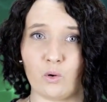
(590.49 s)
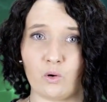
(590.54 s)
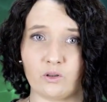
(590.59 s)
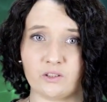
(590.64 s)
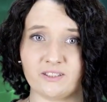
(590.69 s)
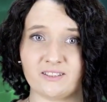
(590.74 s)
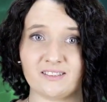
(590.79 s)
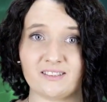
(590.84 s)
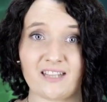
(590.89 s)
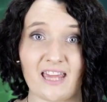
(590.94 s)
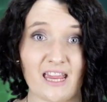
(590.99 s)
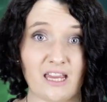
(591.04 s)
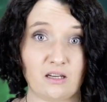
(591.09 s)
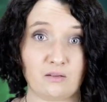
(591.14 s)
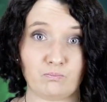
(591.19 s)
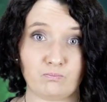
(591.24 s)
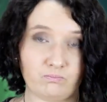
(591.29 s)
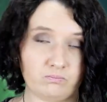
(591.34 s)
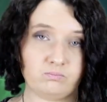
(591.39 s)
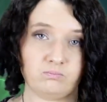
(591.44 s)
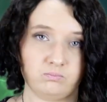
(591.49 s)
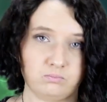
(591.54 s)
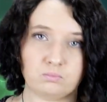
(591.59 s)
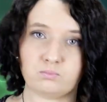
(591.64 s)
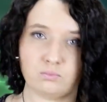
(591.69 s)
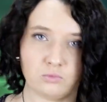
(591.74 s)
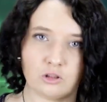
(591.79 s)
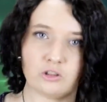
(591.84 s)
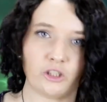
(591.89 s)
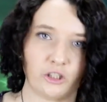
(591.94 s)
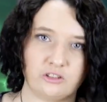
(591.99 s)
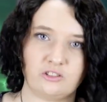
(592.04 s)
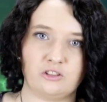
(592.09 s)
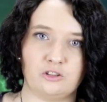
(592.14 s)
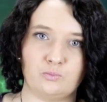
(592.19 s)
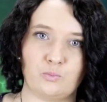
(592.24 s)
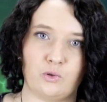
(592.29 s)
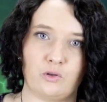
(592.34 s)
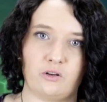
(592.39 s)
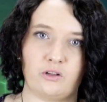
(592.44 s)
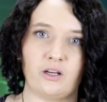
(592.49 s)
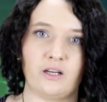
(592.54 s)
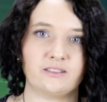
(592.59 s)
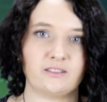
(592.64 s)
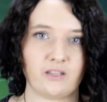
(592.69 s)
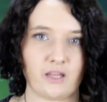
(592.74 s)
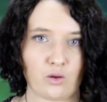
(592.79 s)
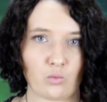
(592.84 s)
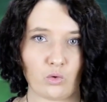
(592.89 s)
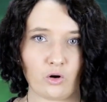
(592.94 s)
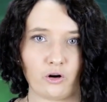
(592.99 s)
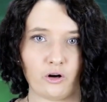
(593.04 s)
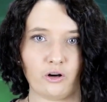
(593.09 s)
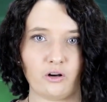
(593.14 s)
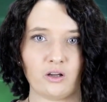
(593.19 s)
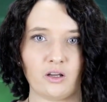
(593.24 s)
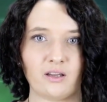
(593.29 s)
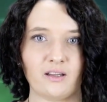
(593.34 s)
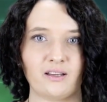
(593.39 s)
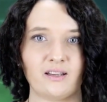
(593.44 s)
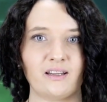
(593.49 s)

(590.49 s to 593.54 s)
poor stayed just as poor as they were,